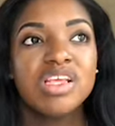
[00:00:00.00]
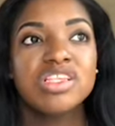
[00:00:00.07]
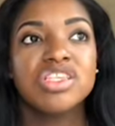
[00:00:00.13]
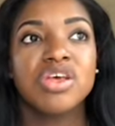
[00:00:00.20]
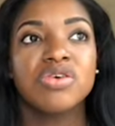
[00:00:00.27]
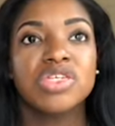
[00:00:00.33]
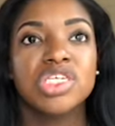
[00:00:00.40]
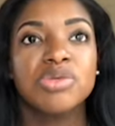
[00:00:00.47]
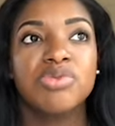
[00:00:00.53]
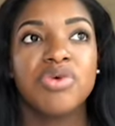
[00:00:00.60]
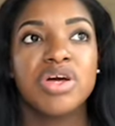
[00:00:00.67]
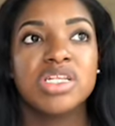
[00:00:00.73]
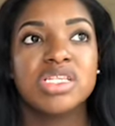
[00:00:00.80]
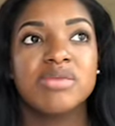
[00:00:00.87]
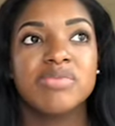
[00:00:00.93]
So she
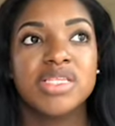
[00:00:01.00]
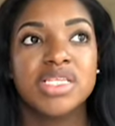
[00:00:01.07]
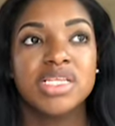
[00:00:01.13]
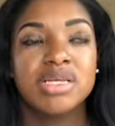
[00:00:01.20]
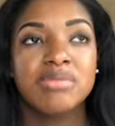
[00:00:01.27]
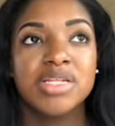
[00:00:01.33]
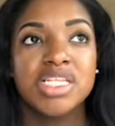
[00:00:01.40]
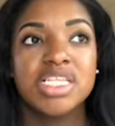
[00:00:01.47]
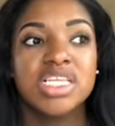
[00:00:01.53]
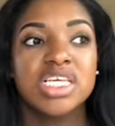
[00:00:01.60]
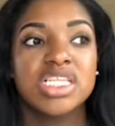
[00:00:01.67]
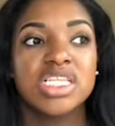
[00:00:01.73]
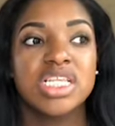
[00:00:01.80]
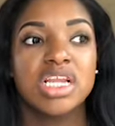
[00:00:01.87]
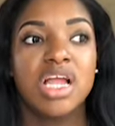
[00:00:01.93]
boiled some cinnamon
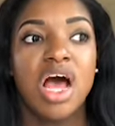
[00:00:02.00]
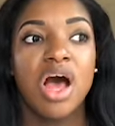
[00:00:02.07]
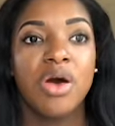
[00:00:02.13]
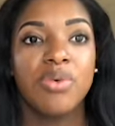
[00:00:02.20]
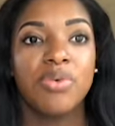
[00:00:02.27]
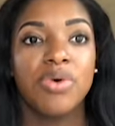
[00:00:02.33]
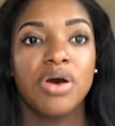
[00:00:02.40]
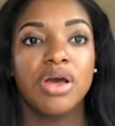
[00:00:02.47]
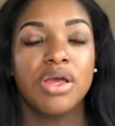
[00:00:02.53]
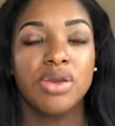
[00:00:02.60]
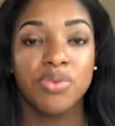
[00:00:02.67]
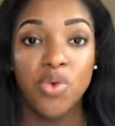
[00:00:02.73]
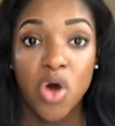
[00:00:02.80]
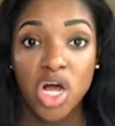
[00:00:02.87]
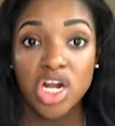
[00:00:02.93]
sticks in
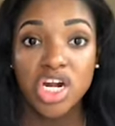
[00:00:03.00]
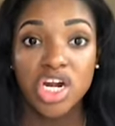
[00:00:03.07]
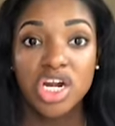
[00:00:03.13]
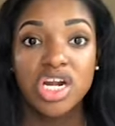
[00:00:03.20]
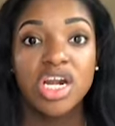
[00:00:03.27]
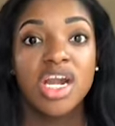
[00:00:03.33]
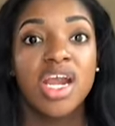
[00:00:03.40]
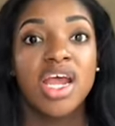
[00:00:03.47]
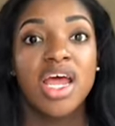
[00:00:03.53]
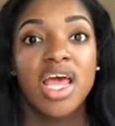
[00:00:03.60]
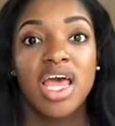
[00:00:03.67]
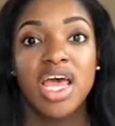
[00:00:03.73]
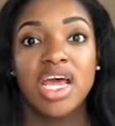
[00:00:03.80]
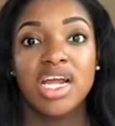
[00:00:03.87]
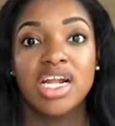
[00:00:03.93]
water.
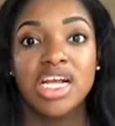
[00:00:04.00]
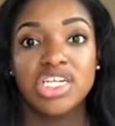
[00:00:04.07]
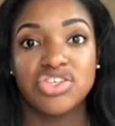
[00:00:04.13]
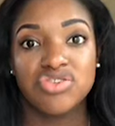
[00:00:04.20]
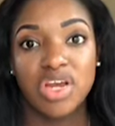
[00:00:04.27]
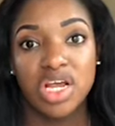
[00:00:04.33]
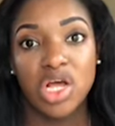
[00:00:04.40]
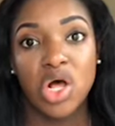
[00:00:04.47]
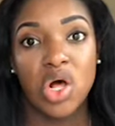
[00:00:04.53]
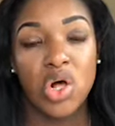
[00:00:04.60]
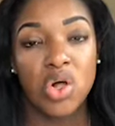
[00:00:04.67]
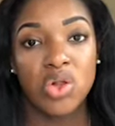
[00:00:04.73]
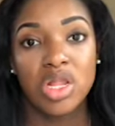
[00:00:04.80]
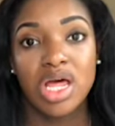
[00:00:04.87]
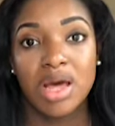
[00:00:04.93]
And I drank a
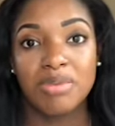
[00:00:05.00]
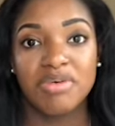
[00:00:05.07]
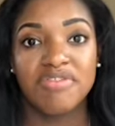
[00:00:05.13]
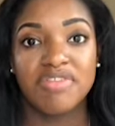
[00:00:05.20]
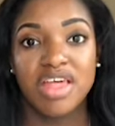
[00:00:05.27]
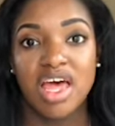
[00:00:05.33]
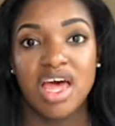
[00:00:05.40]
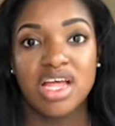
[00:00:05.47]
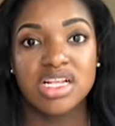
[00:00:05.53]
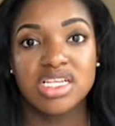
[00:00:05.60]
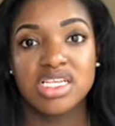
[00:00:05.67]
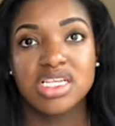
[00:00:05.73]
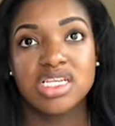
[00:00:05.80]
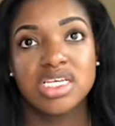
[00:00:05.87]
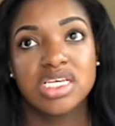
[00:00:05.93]
whole cup of that
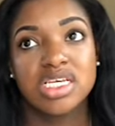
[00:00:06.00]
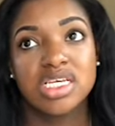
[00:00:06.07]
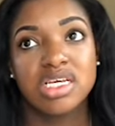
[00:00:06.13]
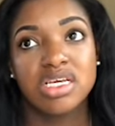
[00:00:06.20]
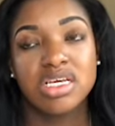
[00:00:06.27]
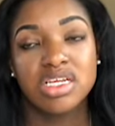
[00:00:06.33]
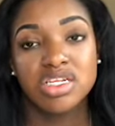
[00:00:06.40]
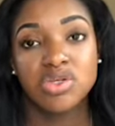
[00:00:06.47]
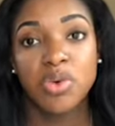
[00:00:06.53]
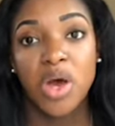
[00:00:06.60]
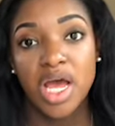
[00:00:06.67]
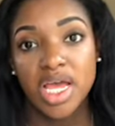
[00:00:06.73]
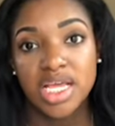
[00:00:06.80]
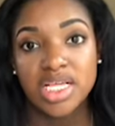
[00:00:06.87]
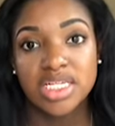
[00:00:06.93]

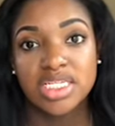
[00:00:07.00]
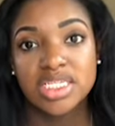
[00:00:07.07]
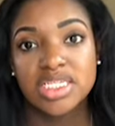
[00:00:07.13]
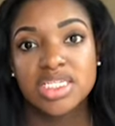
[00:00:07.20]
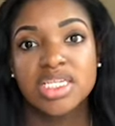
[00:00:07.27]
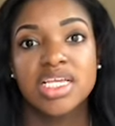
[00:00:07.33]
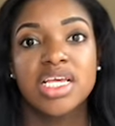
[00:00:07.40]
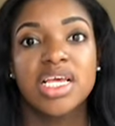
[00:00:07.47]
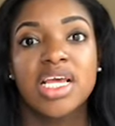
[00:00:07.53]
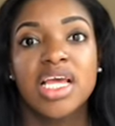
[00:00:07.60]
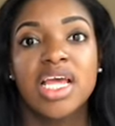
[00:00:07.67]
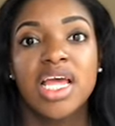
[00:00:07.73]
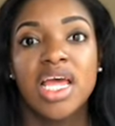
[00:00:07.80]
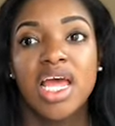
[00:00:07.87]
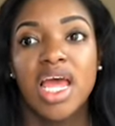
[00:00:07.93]
twice,
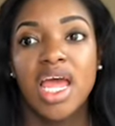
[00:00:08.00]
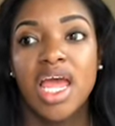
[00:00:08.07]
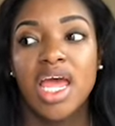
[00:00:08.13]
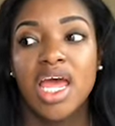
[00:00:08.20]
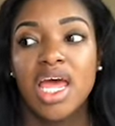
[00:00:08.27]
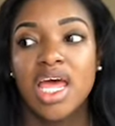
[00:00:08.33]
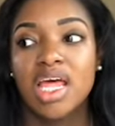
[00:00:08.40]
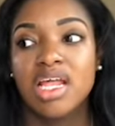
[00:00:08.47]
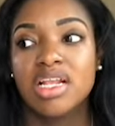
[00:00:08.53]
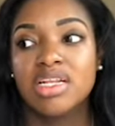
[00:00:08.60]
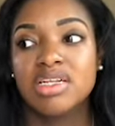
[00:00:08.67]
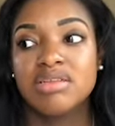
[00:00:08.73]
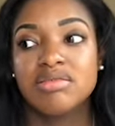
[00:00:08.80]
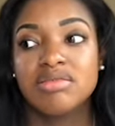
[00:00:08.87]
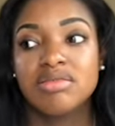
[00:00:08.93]

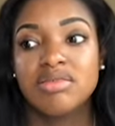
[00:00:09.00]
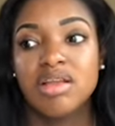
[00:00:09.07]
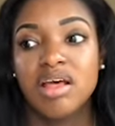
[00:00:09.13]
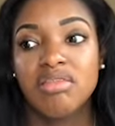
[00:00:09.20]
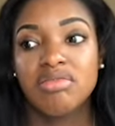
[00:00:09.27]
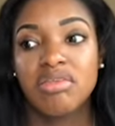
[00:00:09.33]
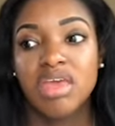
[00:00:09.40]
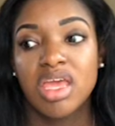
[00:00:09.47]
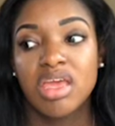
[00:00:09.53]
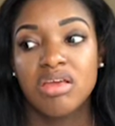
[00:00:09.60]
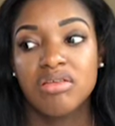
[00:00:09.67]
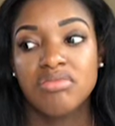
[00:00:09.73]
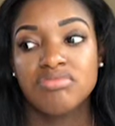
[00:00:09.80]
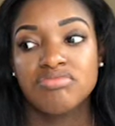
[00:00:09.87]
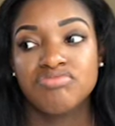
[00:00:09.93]
and
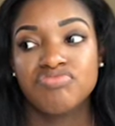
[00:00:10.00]
nothing.